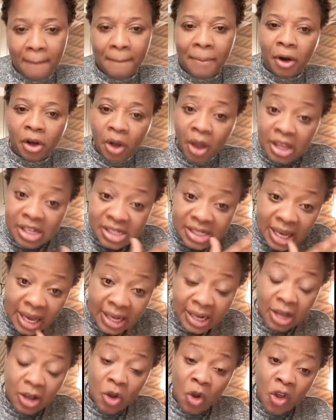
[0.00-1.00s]
But
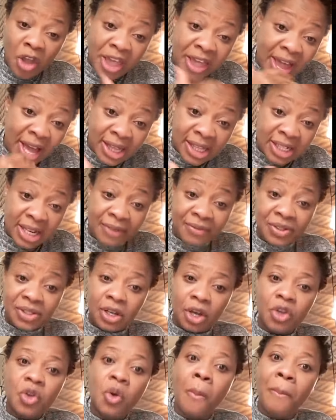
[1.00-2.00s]
hear the devil
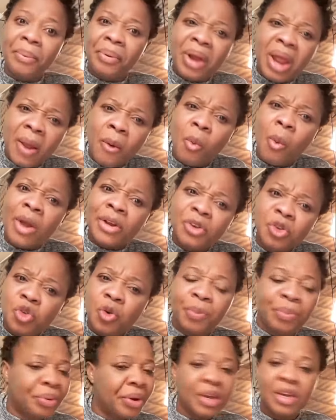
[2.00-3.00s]
tell you, pray. Why don't
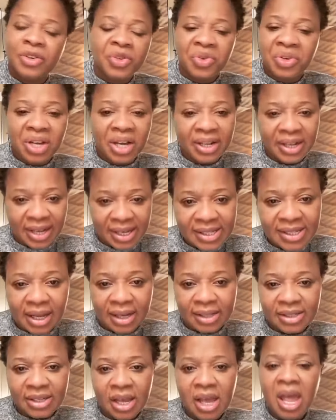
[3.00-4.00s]
you pray? You can't get
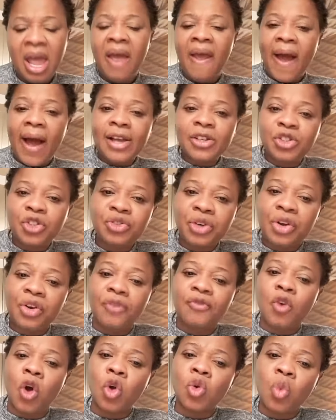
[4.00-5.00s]
that. As children
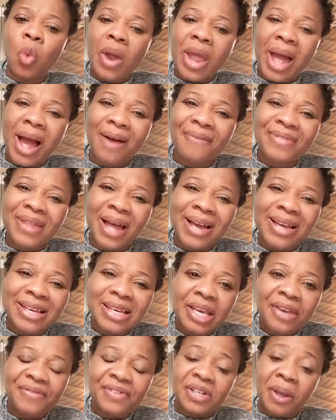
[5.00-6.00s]
of God, we have that
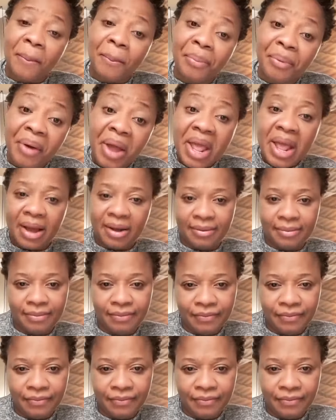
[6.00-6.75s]
gift, prayer.